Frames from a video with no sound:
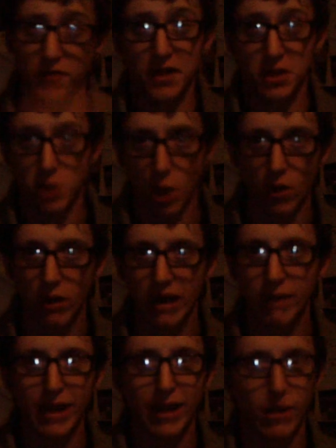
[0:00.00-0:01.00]
and they're trying to
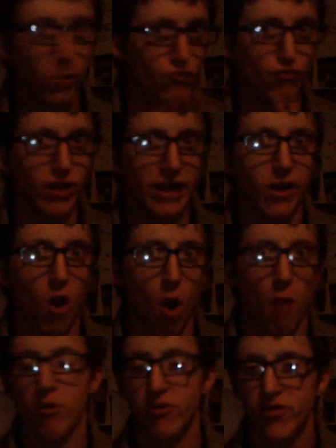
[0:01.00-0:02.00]
eat me, and it was really
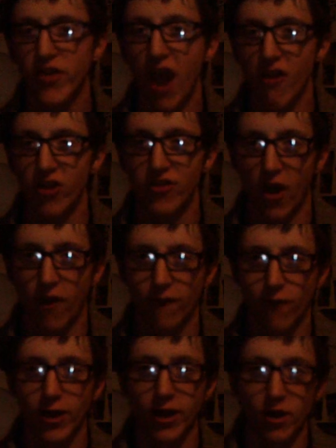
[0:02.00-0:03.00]
horrible and scary and
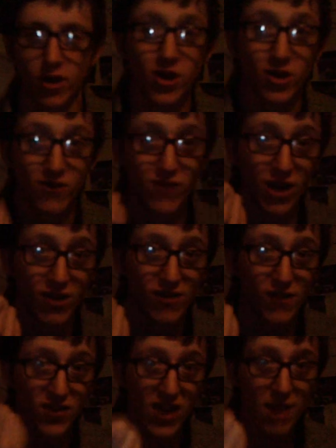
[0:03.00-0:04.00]
terrifying, and I realised
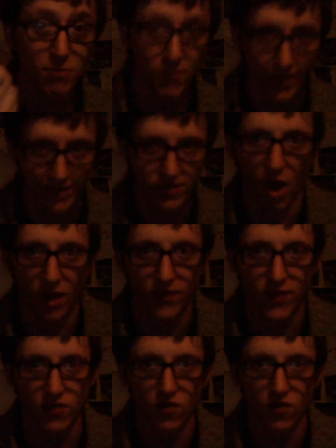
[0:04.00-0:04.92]
if I stabbed them, they died this